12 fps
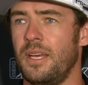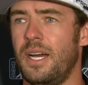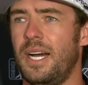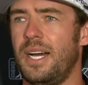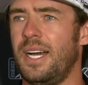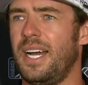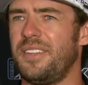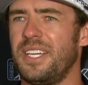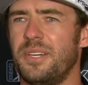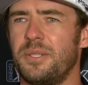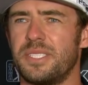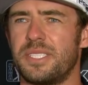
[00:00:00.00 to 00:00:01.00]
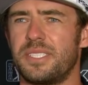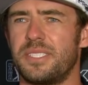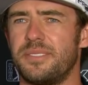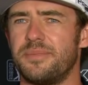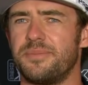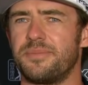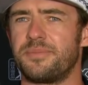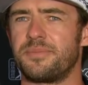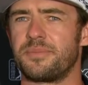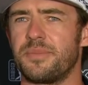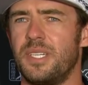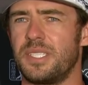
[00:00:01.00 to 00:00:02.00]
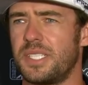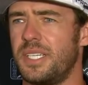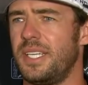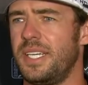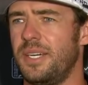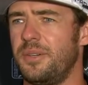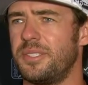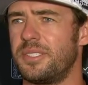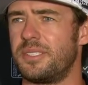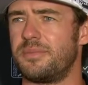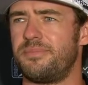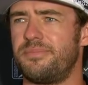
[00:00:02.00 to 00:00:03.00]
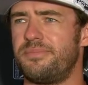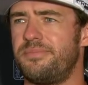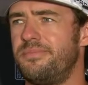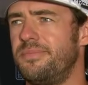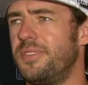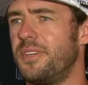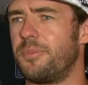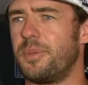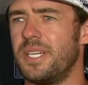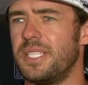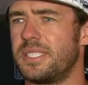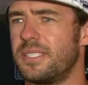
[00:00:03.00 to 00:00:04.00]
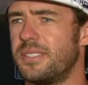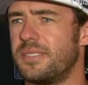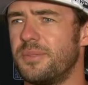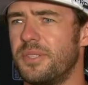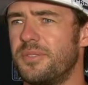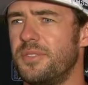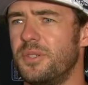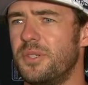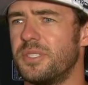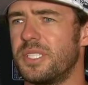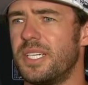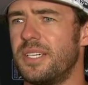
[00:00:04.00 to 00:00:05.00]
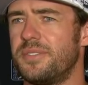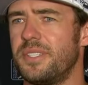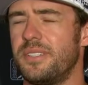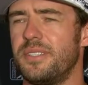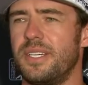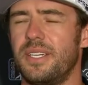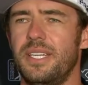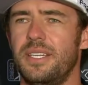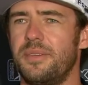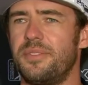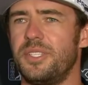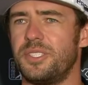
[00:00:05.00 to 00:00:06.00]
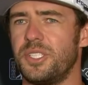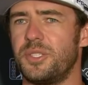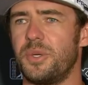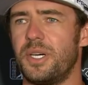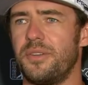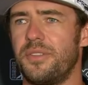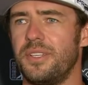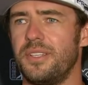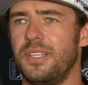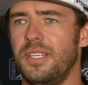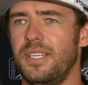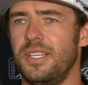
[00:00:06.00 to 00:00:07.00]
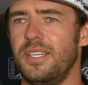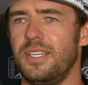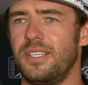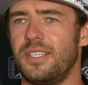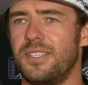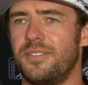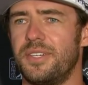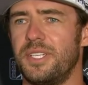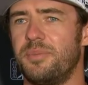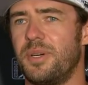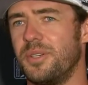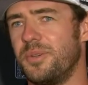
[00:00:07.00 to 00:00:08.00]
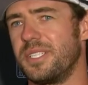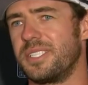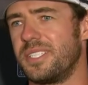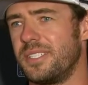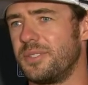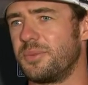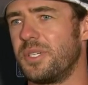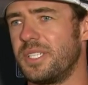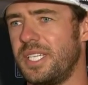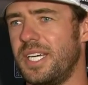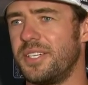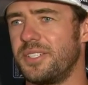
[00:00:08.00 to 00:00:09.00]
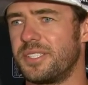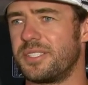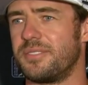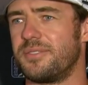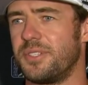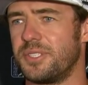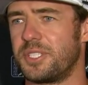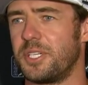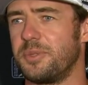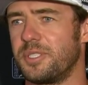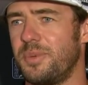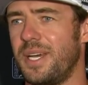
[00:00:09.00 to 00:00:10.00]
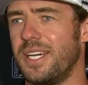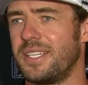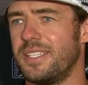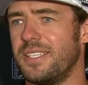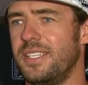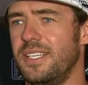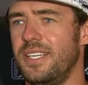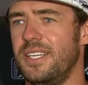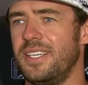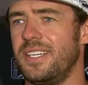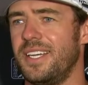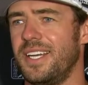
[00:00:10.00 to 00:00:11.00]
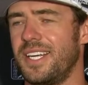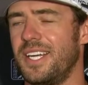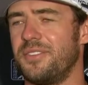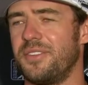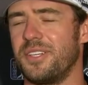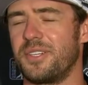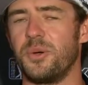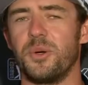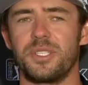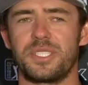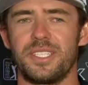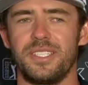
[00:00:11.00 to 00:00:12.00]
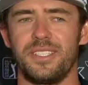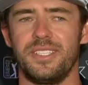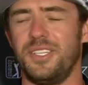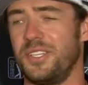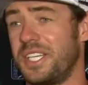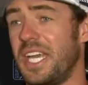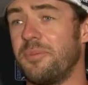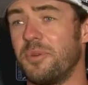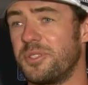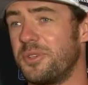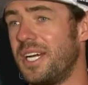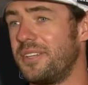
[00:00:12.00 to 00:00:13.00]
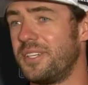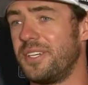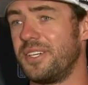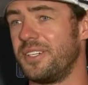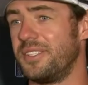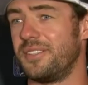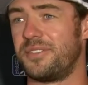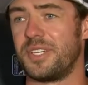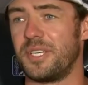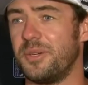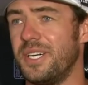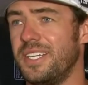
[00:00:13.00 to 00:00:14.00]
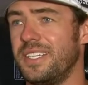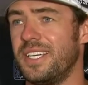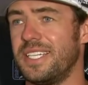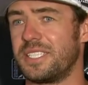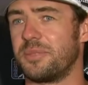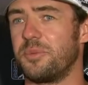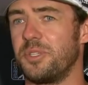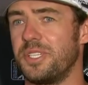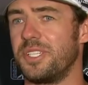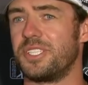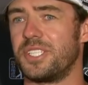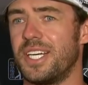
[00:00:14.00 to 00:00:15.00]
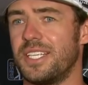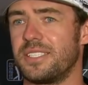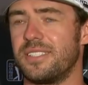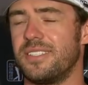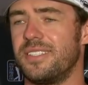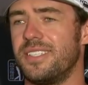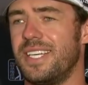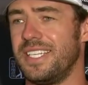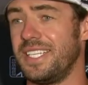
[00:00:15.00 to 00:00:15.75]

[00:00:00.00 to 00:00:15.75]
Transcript: I think I was on Sunday. I was fifth place with a few holes left, and I ended up finishing 12th. And the funny part was, it was one of Tiger's first tournaments back, and I got off the course, and the cameras are out there in the fairway, and I hit some really good shots, and I